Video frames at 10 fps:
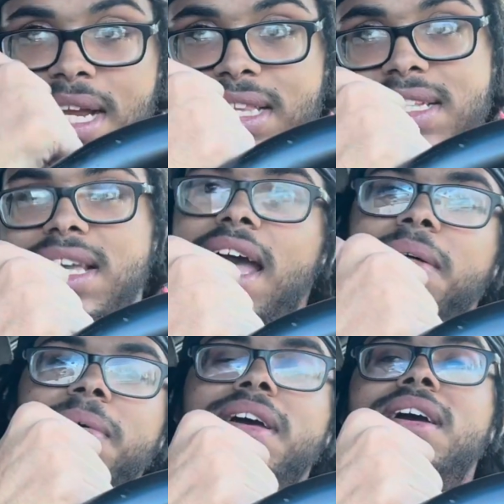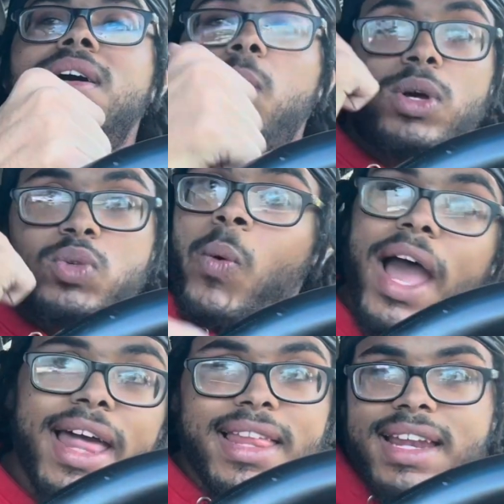at the time was
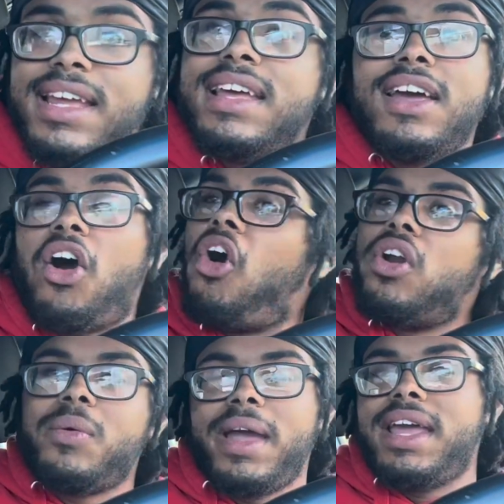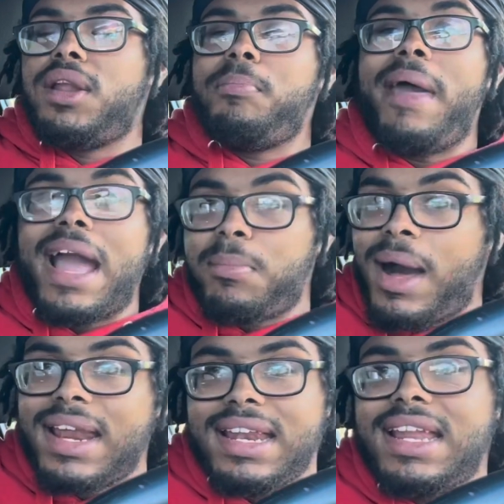wilding all the way in the back
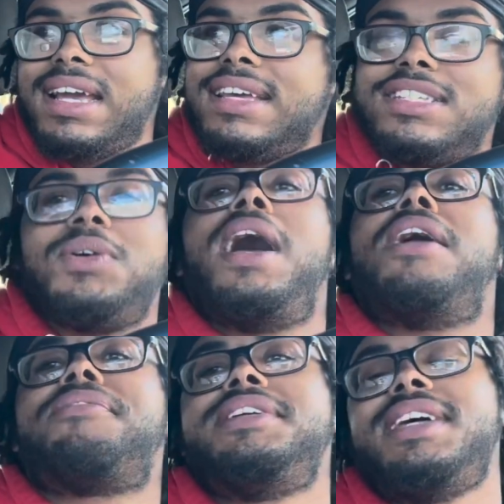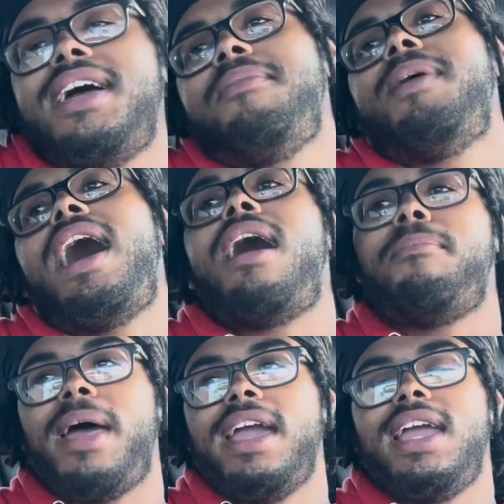by the niggas. So every time I'm
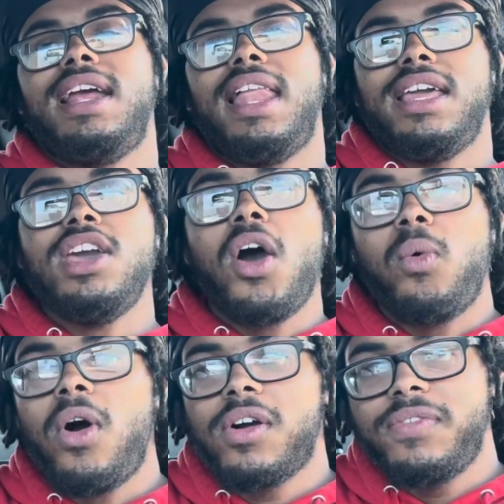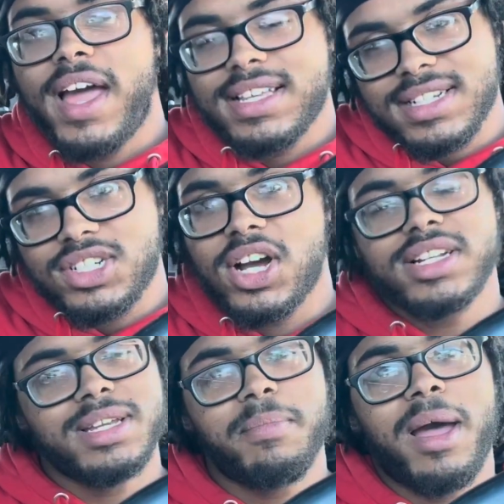back here like, yo, walk faster,
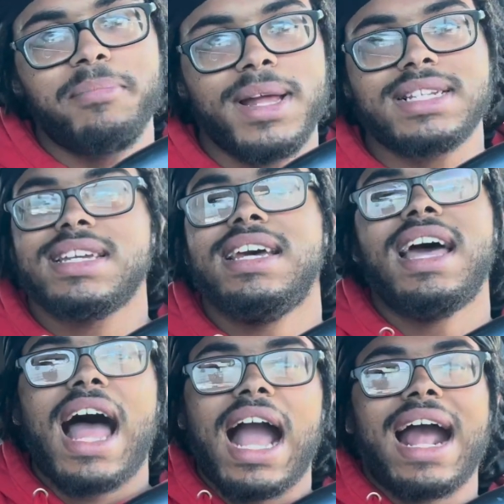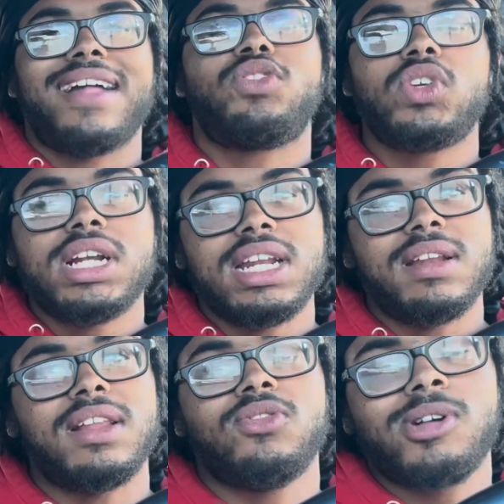talking to my bitch, I got three
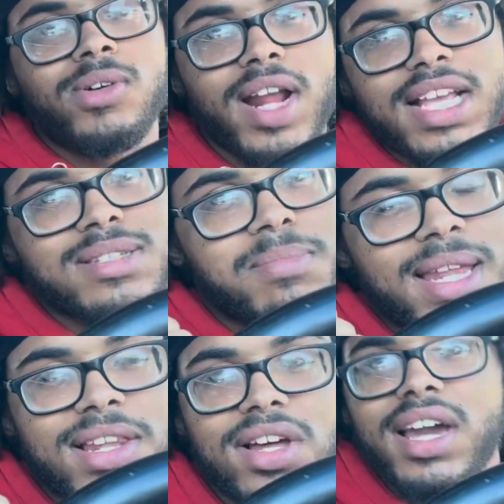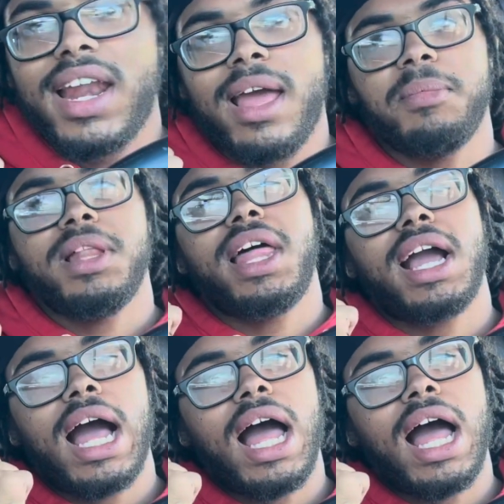grown ass men looking at me like,